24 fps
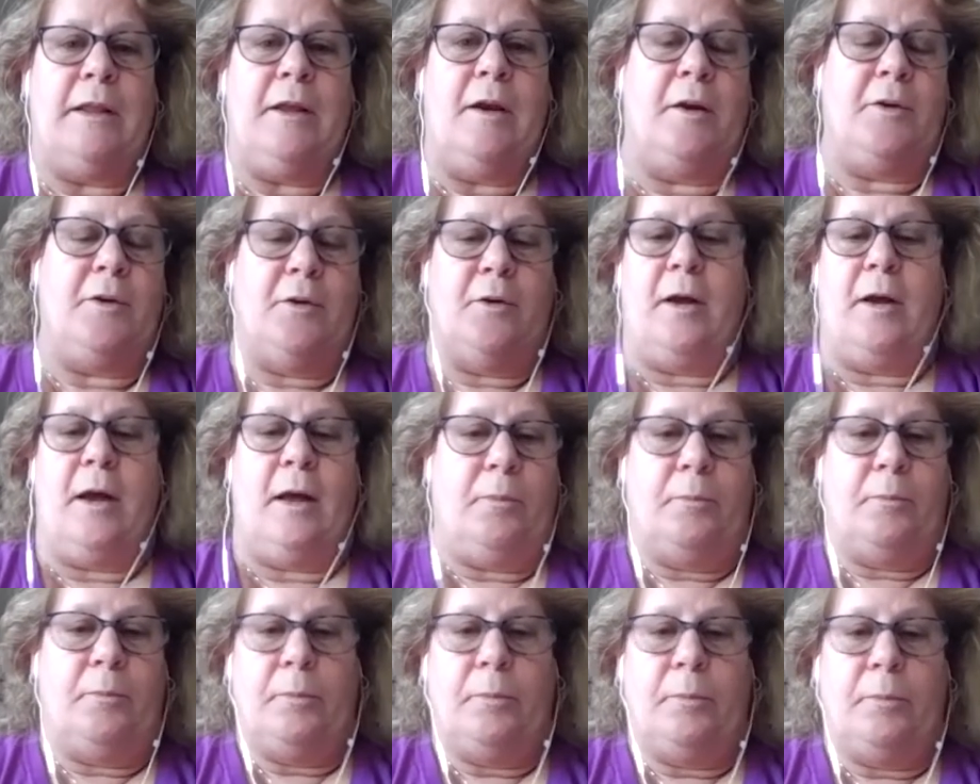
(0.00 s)
on your
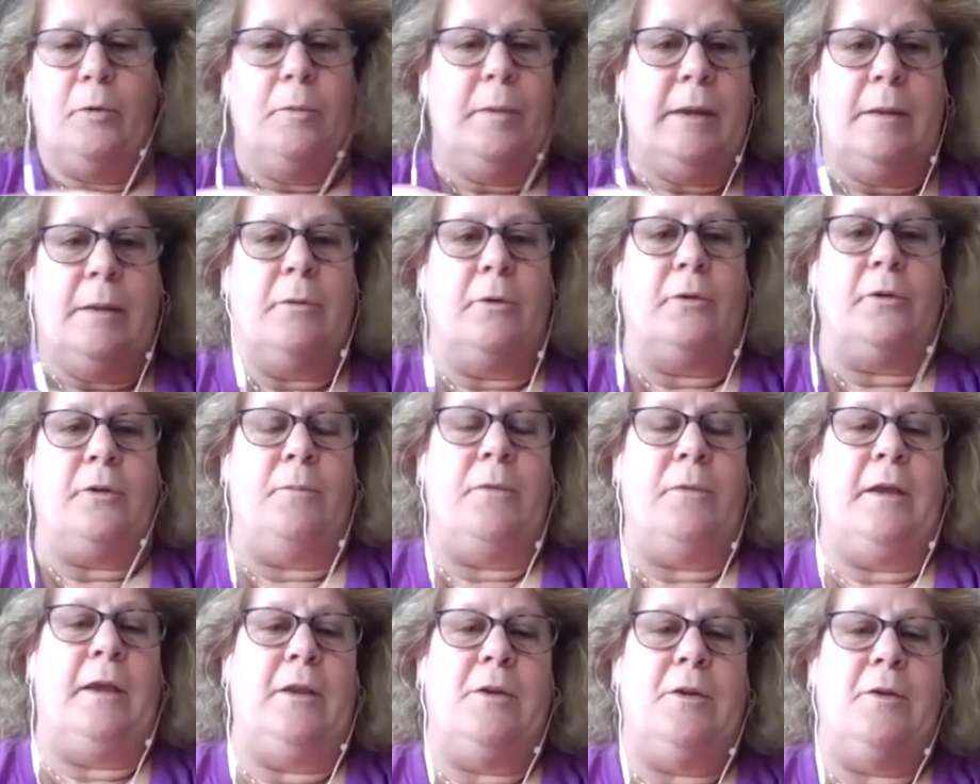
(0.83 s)
Bluebeam or
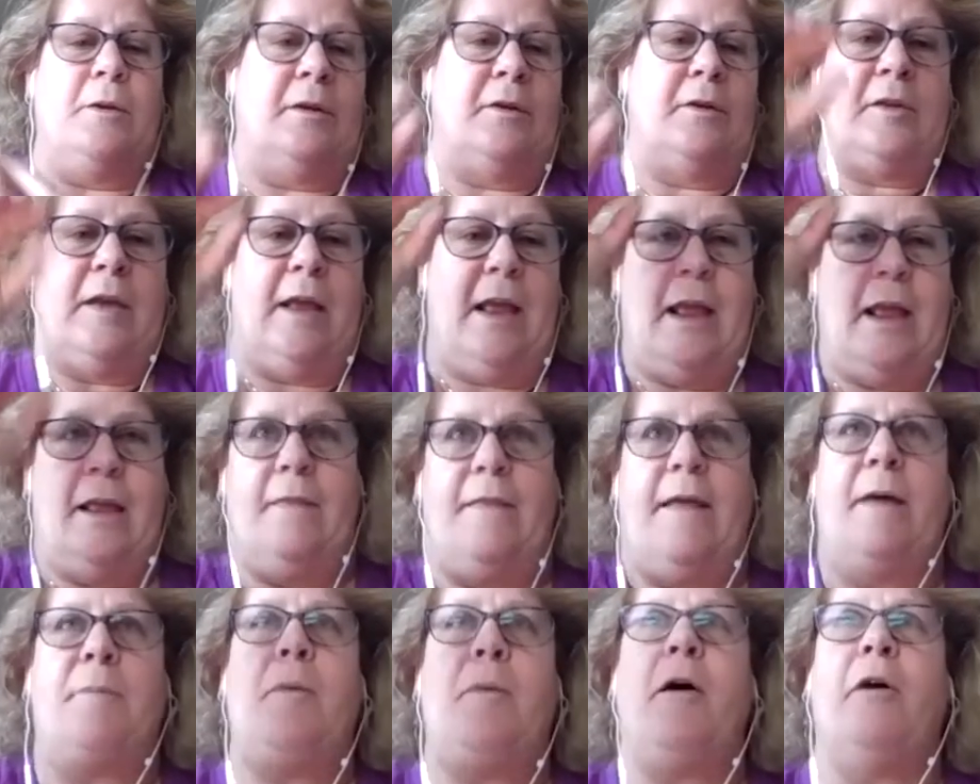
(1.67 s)
something, and you can say, hey,
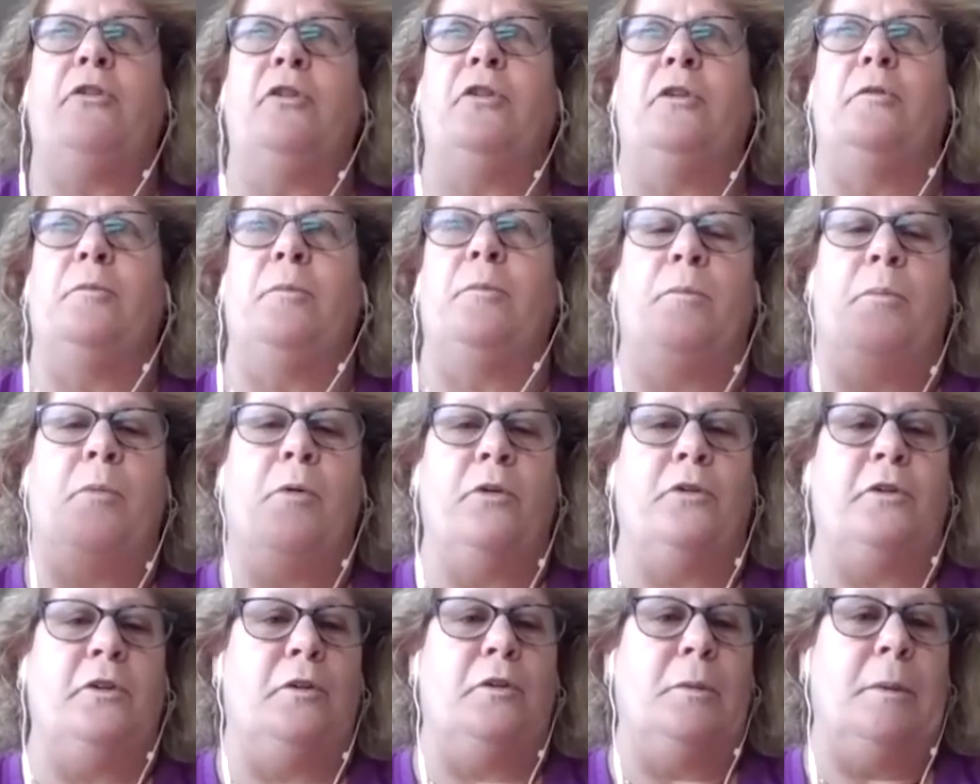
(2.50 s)
that portion's
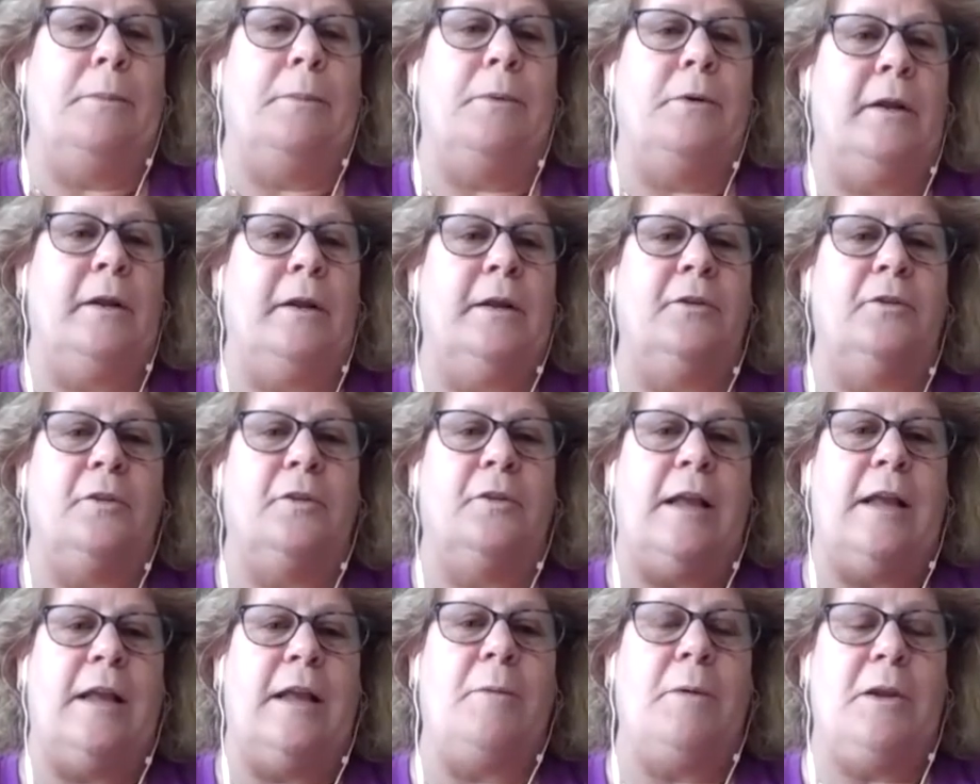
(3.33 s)
been put in. So
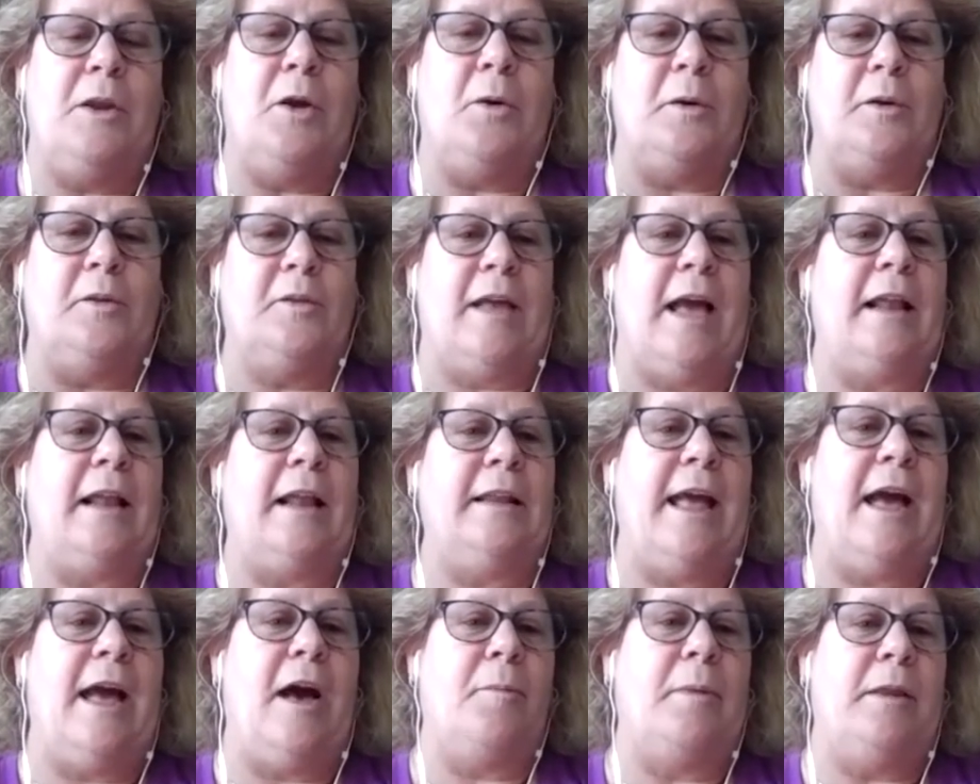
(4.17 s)
now we know exactly
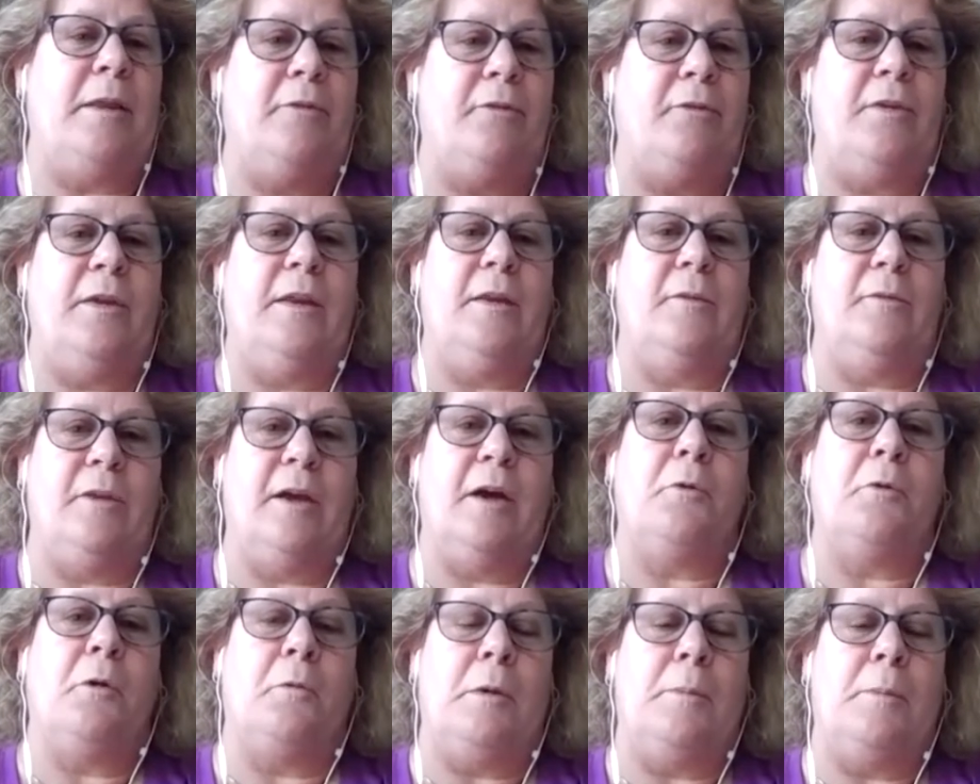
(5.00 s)
how many feet of
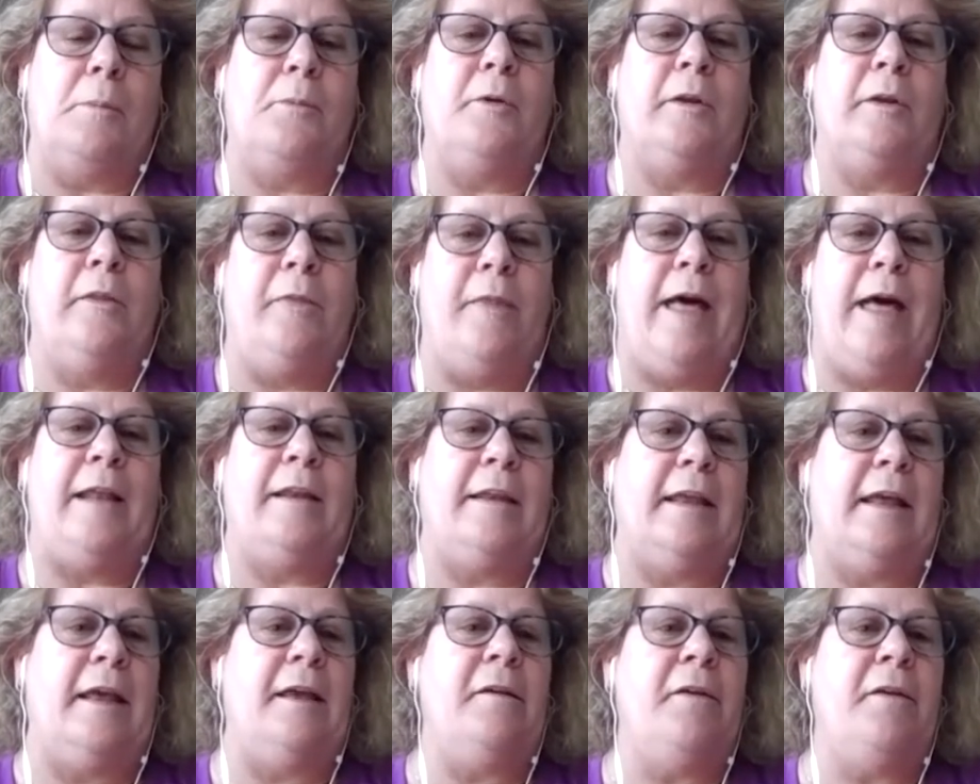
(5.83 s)
ductwork we put in that
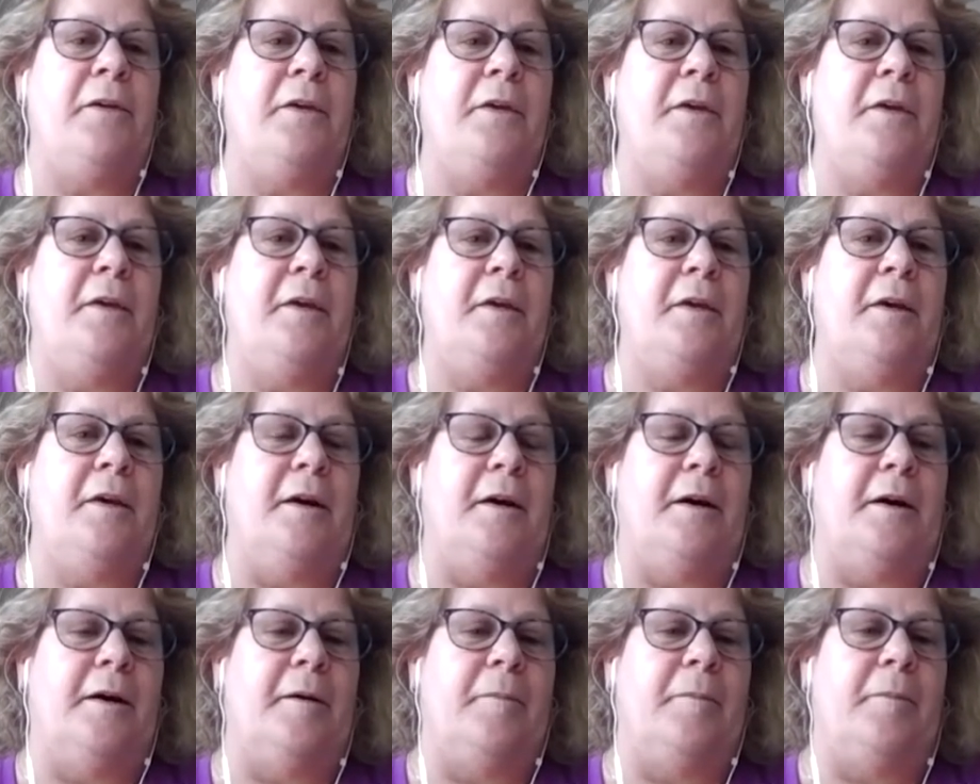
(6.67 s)
day.
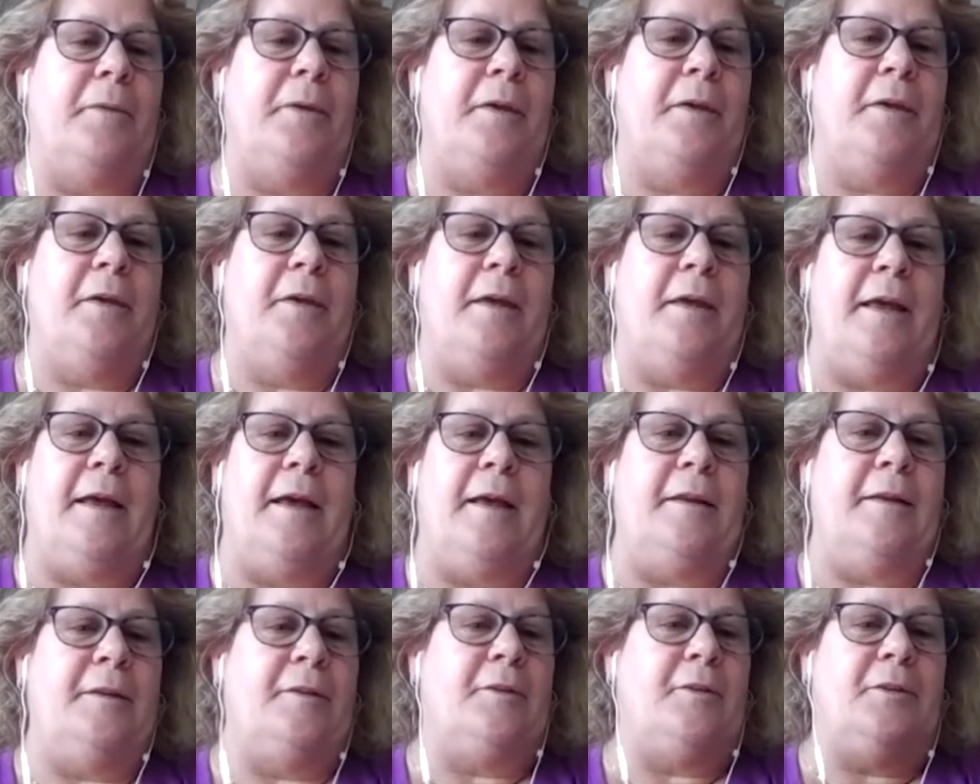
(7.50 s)
And
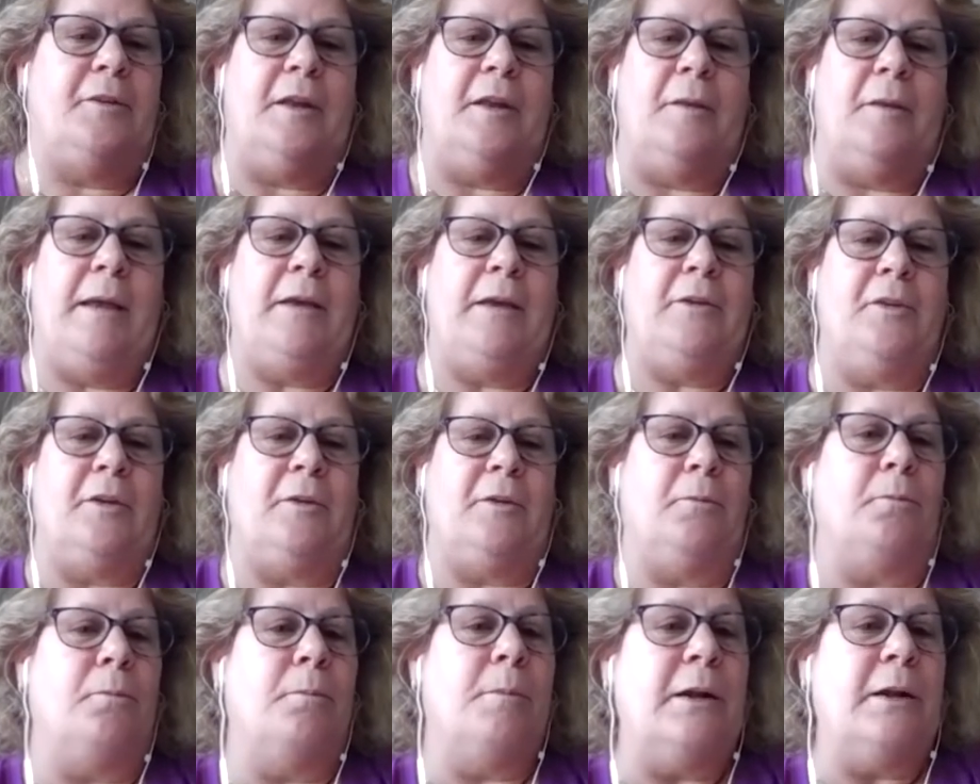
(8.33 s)
it makes
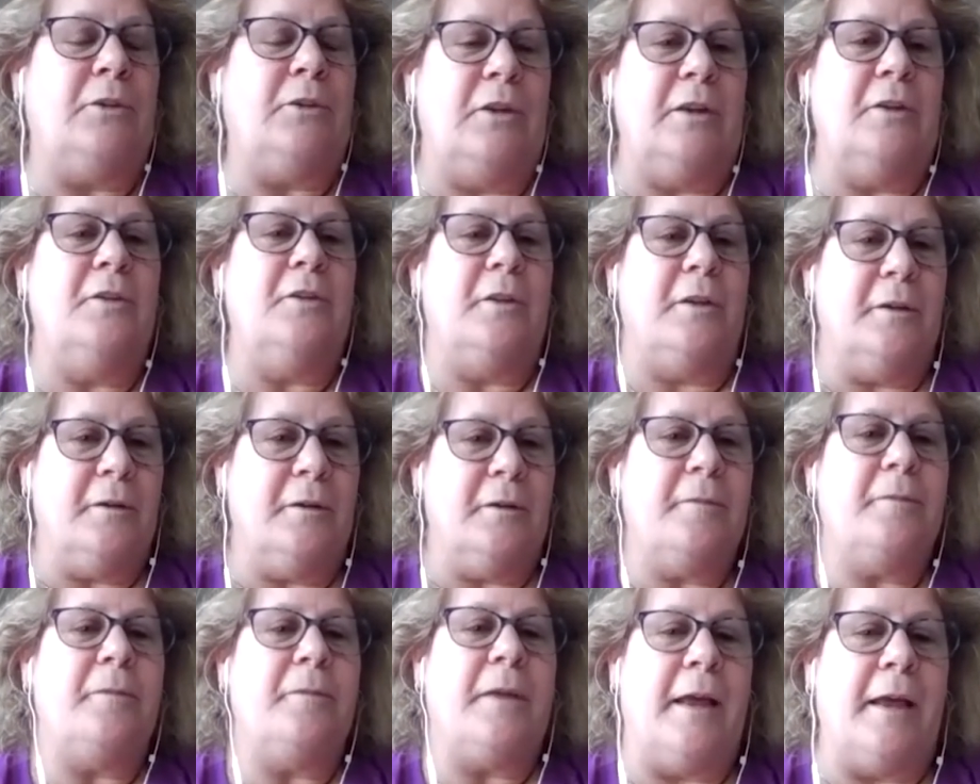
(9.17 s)
it much
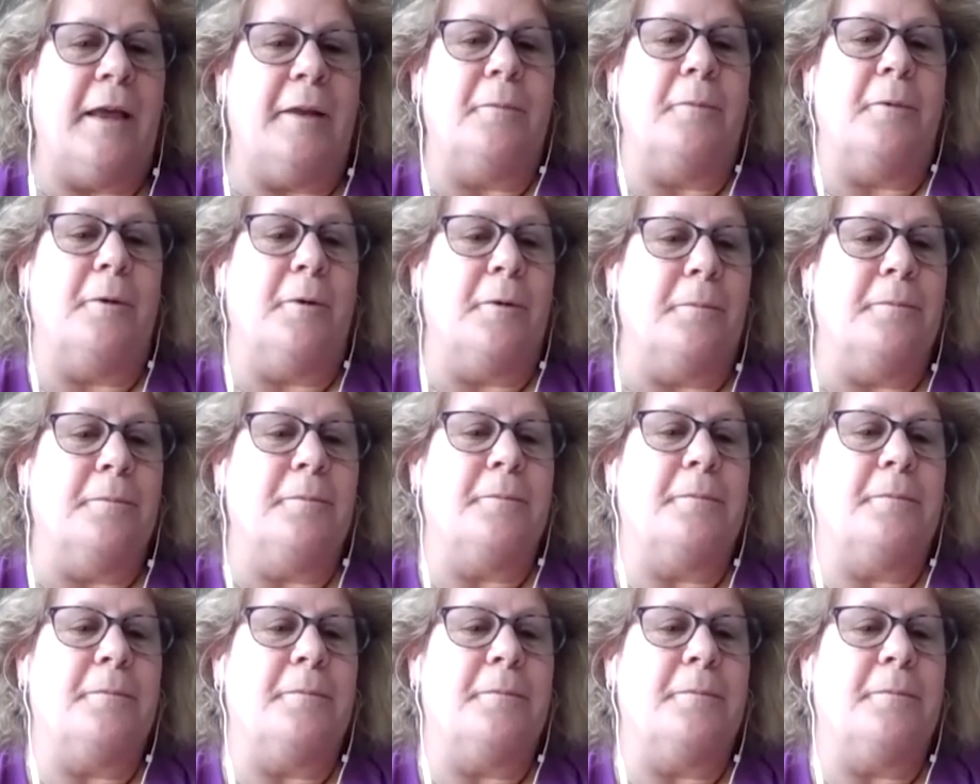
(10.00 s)
easier. And we're